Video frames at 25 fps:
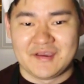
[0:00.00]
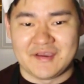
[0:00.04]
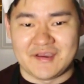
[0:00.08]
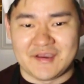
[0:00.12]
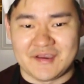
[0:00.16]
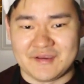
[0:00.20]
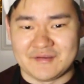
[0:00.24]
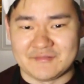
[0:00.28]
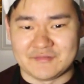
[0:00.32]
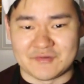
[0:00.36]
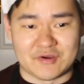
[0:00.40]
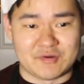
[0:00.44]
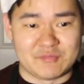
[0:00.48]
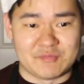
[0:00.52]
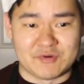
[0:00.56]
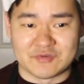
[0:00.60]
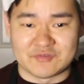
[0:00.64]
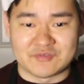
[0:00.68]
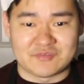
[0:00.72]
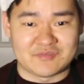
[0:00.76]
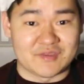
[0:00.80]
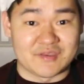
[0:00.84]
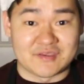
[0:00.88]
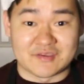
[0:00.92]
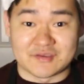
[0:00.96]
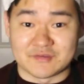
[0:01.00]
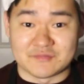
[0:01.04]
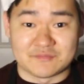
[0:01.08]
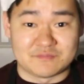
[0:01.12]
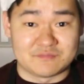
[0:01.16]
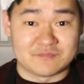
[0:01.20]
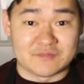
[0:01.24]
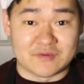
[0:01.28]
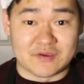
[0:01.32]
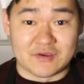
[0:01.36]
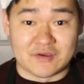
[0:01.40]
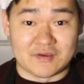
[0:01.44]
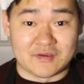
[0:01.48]
Almost like
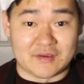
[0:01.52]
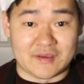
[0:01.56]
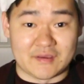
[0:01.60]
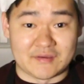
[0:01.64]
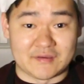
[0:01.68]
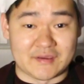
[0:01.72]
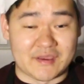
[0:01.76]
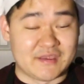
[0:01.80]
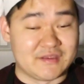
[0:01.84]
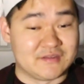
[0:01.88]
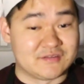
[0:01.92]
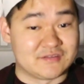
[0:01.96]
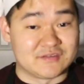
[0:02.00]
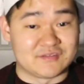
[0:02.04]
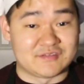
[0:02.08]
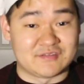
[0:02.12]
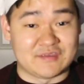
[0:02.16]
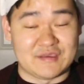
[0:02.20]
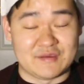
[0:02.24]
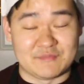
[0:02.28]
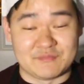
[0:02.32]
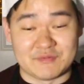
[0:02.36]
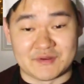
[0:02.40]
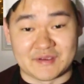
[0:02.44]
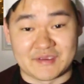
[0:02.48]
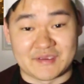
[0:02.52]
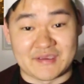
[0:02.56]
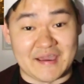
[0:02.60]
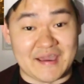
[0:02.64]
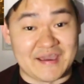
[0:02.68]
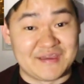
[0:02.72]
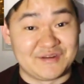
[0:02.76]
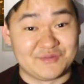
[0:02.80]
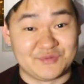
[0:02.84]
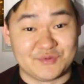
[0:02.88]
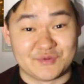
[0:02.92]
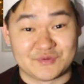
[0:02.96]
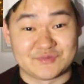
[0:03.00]
I hate to say it, but it
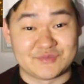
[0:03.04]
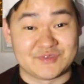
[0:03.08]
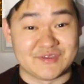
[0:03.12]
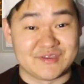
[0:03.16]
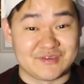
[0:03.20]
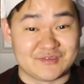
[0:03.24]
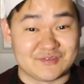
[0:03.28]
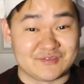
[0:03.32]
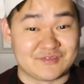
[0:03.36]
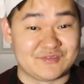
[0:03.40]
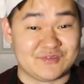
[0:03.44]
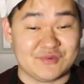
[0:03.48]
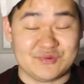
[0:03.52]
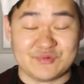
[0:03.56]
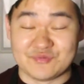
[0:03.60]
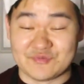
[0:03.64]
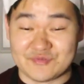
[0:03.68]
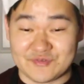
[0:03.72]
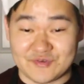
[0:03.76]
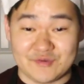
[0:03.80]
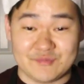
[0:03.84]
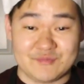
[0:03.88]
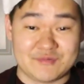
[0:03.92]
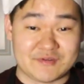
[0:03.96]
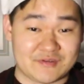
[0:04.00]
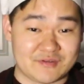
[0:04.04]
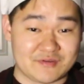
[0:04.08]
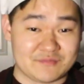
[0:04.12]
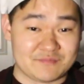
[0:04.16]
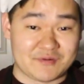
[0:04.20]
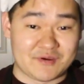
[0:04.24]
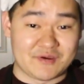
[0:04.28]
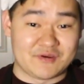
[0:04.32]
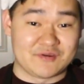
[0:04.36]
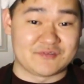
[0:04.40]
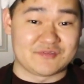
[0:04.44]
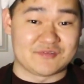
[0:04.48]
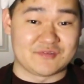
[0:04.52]
kind of looked like a student film in
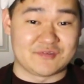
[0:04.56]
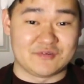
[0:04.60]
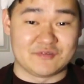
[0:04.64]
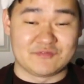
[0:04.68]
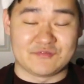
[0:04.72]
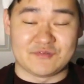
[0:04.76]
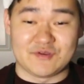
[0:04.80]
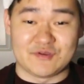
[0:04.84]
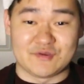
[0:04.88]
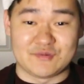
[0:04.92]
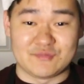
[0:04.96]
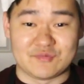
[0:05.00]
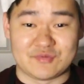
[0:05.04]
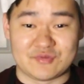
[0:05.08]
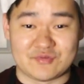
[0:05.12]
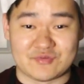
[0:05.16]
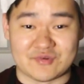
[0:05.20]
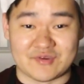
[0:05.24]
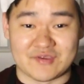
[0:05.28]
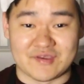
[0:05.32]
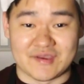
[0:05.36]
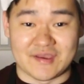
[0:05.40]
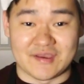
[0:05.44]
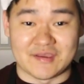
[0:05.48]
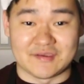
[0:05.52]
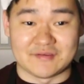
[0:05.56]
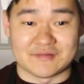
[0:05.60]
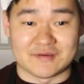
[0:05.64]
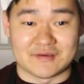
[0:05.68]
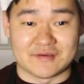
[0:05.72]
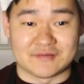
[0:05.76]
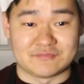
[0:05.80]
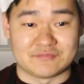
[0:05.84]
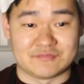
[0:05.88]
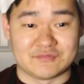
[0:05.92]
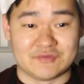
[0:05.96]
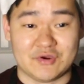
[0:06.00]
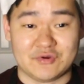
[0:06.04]
comparison to Volume 3.
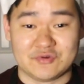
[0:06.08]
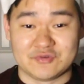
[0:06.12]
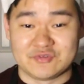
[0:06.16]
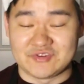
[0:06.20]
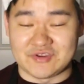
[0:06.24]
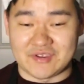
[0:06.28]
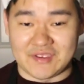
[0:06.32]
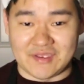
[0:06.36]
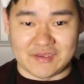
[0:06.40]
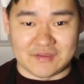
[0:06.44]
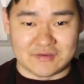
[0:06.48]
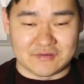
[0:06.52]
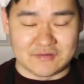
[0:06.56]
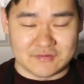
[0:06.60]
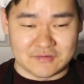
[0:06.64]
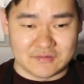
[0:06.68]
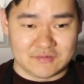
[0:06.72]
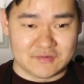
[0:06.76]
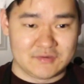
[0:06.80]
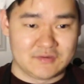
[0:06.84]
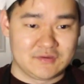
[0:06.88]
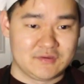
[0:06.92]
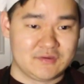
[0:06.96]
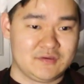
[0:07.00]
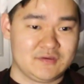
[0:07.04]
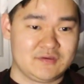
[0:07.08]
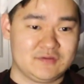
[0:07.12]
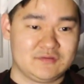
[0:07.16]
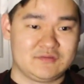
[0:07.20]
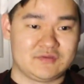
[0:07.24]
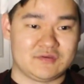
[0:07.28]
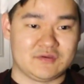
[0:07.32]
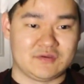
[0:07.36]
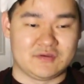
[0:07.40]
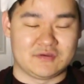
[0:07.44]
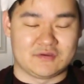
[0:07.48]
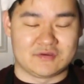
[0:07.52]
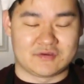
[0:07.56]
No shade
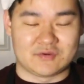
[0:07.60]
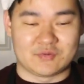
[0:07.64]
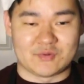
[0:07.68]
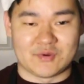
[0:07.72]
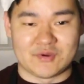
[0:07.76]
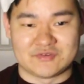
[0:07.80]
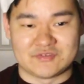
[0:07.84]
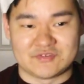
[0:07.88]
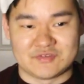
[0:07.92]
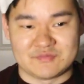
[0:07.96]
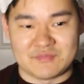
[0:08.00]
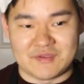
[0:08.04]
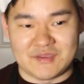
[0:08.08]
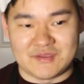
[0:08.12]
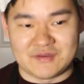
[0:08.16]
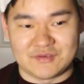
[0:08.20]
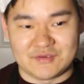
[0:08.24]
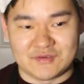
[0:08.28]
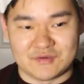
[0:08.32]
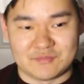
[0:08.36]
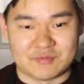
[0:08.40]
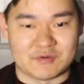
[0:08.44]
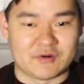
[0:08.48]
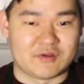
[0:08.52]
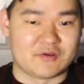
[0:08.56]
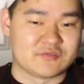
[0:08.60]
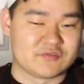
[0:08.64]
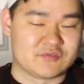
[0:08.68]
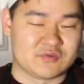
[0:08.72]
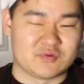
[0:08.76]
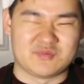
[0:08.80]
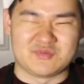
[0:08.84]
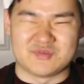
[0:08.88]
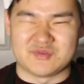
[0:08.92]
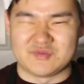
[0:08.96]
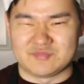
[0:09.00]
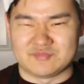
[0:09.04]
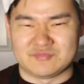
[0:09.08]
to Quantumania, but also
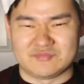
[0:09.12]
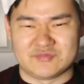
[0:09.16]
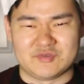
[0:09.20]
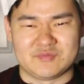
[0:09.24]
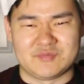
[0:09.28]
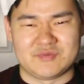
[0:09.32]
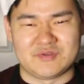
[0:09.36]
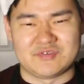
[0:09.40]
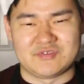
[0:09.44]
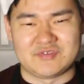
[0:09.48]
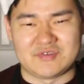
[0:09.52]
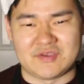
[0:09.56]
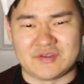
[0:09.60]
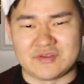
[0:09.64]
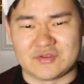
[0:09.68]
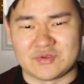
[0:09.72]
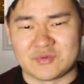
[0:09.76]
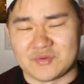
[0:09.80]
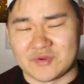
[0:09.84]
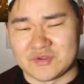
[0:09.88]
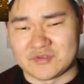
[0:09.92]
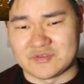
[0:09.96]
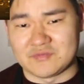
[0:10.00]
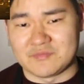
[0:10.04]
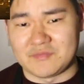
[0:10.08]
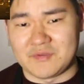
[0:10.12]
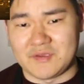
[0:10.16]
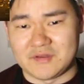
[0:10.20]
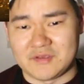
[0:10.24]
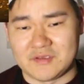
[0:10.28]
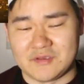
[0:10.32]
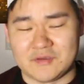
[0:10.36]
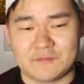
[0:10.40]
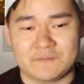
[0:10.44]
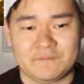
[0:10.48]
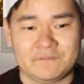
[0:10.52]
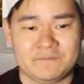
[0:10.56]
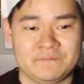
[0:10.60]
a little bit of shade to
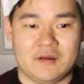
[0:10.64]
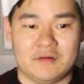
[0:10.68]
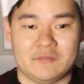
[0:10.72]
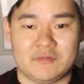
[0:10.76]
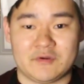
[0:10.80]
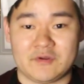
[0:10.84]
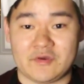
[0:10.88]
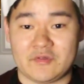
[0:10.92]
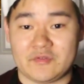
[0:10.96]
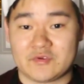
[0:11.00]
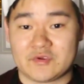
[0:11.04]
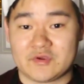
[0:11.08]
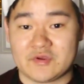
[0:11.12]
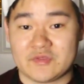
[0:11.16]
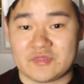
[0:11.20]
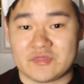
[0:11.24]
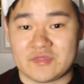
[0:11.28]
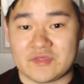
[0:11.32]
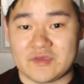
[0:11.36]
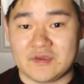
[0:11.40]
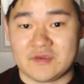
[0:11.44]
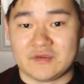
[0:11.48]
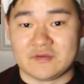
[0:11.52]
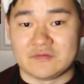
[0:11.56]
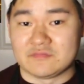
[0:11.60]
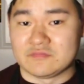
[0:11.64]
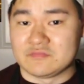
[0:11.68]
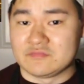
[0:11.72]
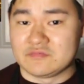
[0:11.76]
Quantumania. Another good thing,